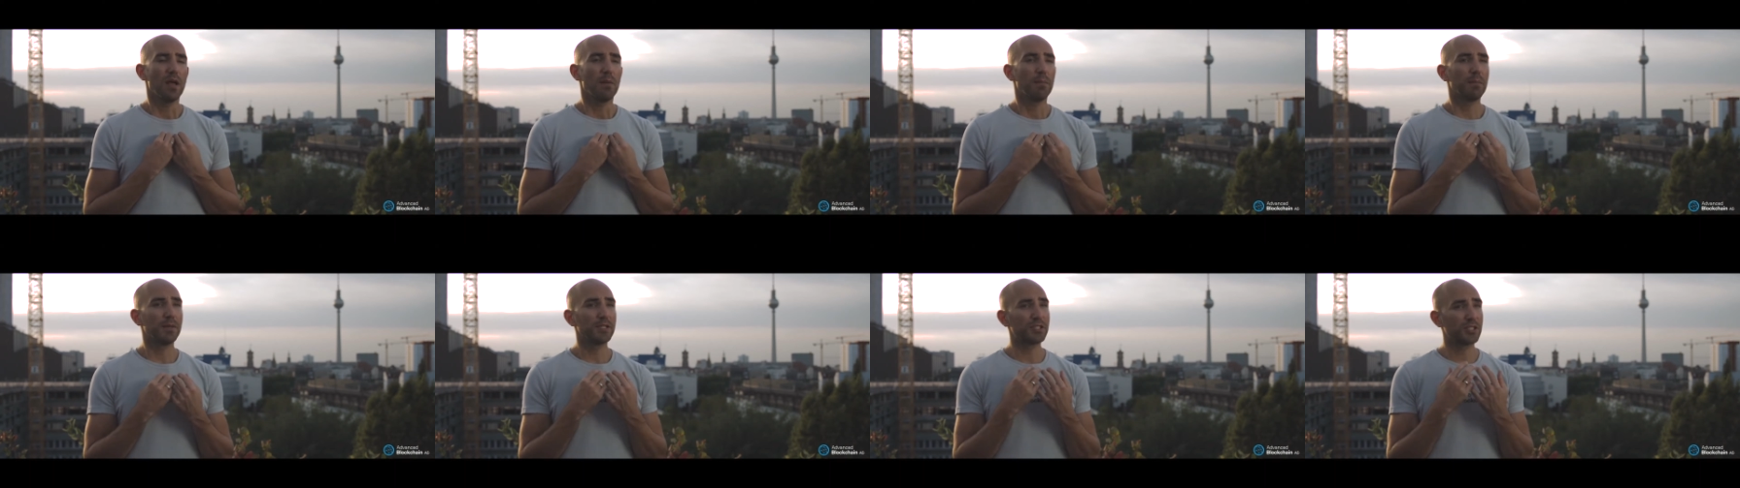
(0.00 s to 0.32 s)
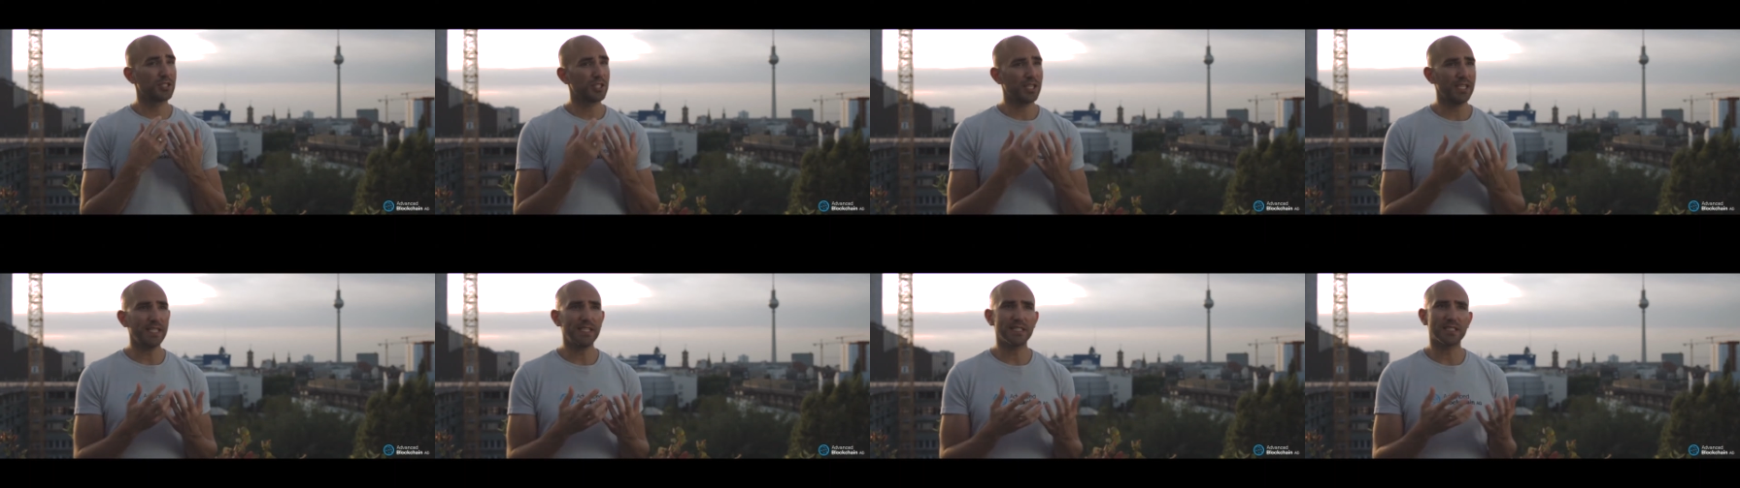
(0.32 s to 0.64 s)

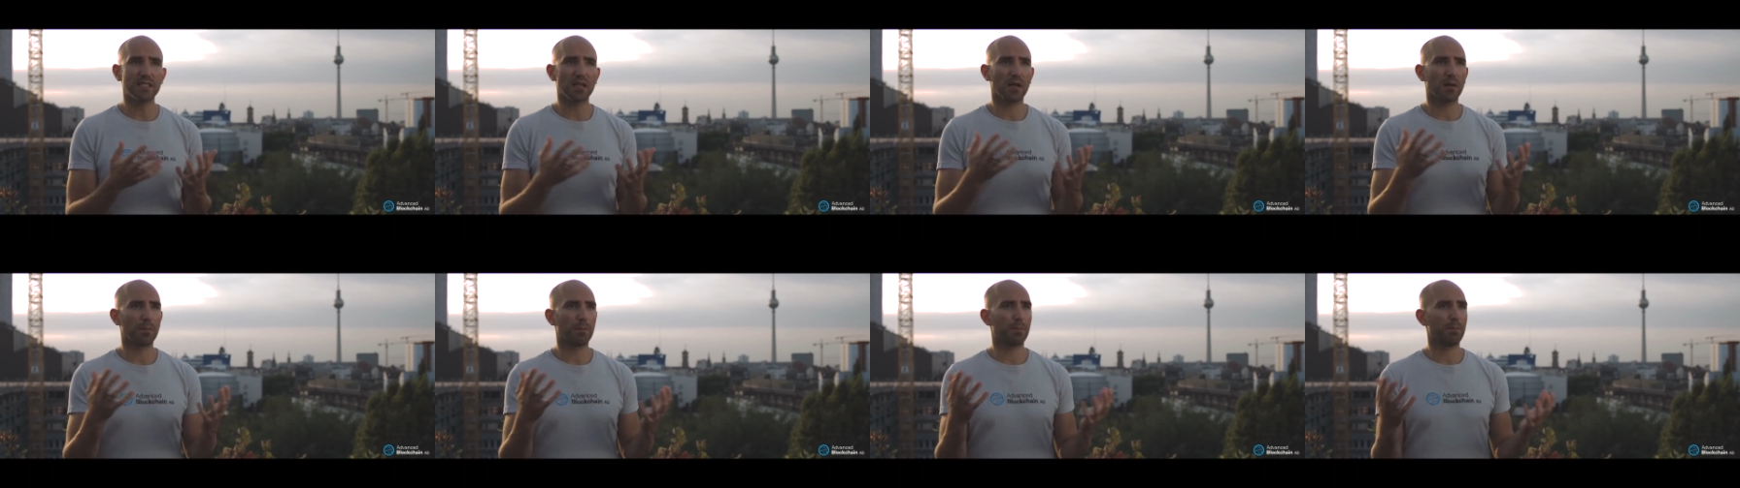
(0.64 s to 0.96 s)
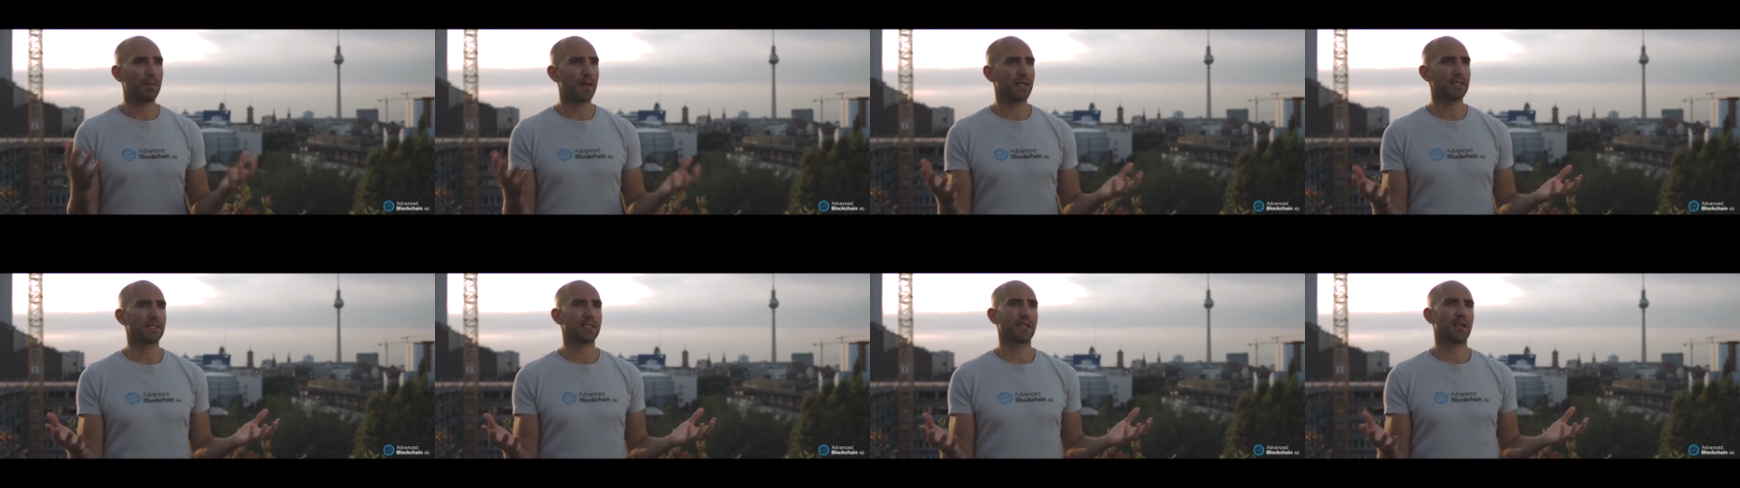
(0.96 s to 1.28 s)
Machines are
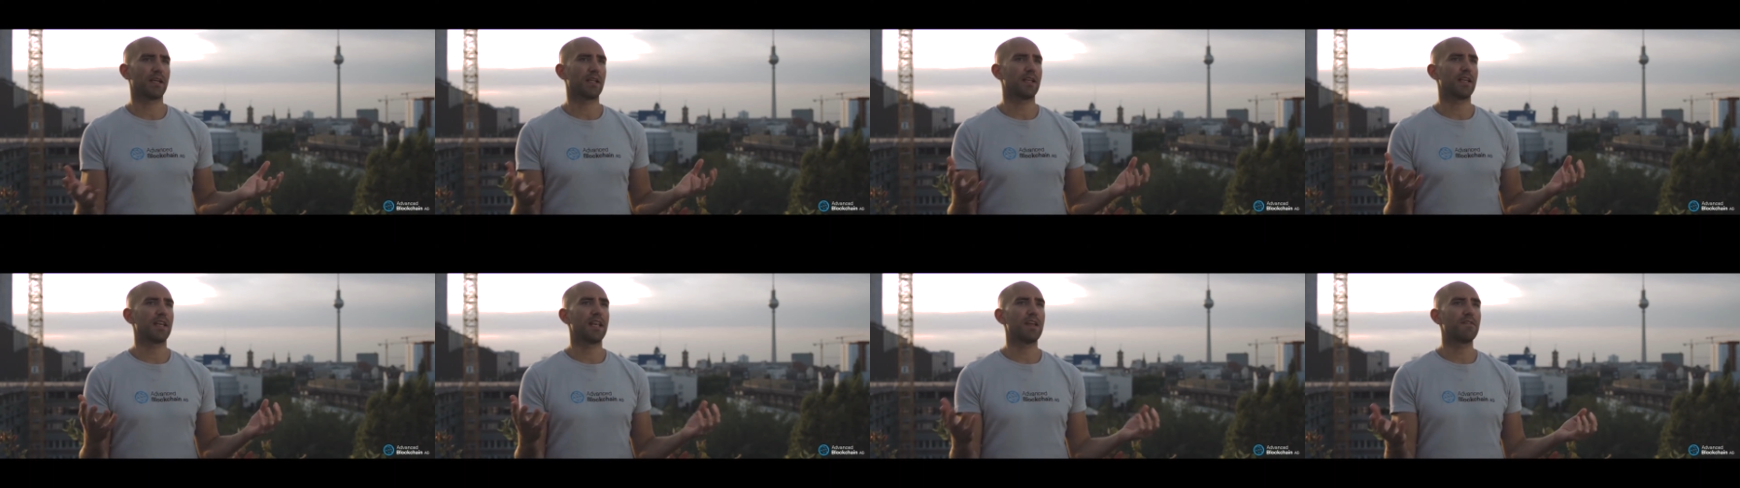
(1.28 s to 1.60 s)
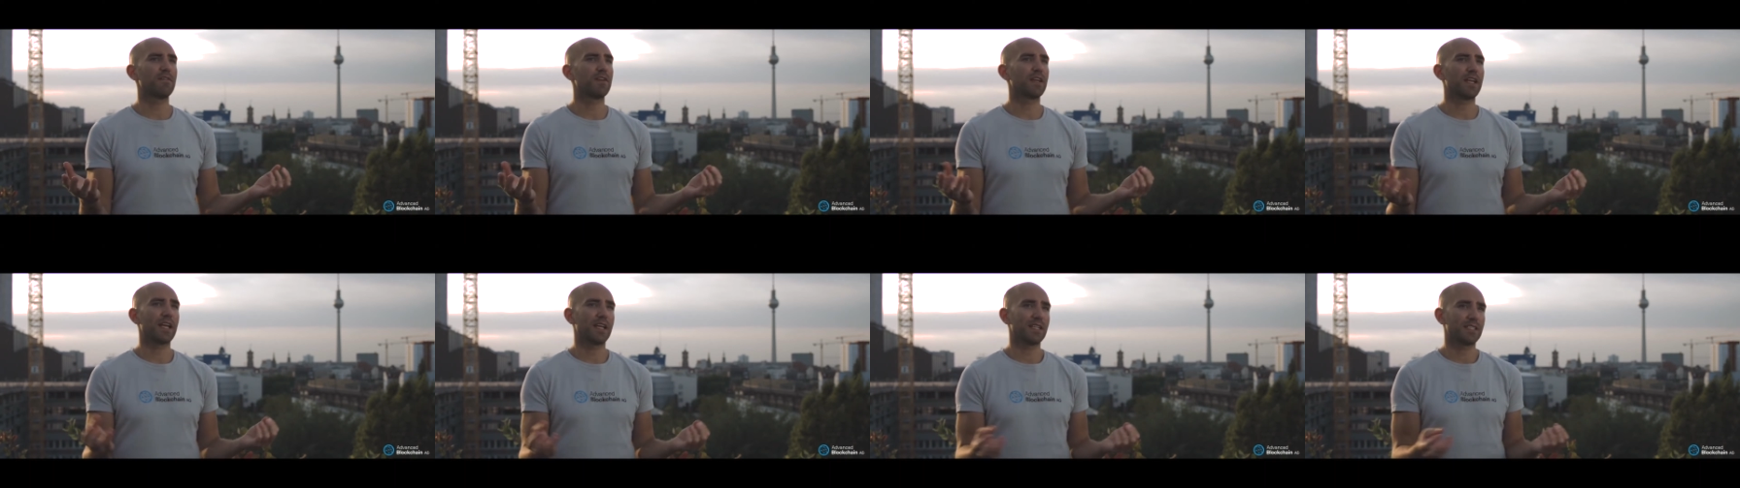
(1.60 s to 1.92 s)
better at
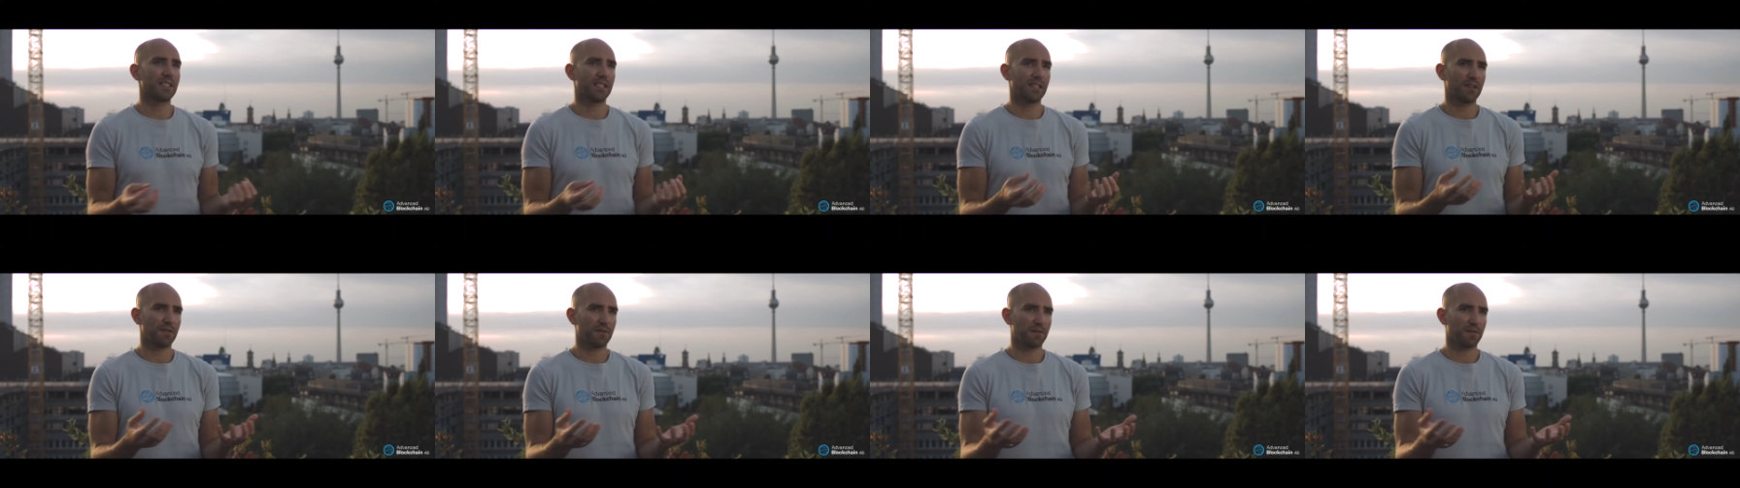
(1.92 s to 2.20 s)
navigating